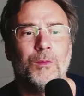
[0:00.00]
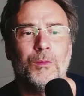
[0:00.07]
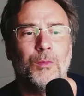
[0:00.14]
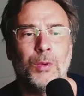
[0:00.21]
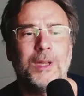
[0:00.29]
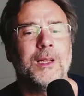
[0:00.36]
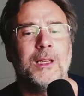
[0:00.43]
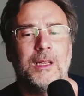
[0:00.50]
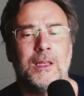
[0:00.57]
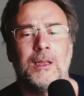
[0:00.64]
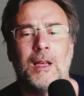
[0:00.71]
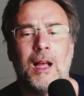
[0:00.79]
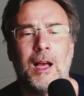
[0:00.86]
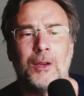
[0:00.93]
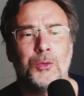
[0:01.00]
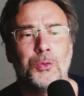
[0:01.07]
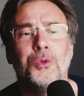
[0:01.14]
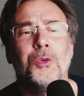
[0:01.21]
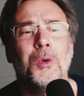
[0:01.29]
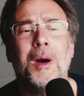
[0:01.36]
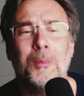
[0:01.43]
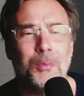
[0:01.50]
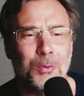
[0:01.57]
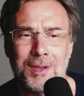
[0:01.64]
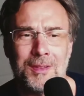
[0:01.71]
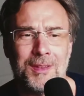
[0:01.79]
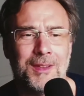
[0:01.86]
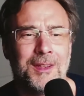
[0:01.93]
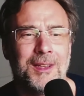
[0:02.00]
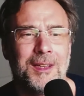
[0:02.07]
grew up with.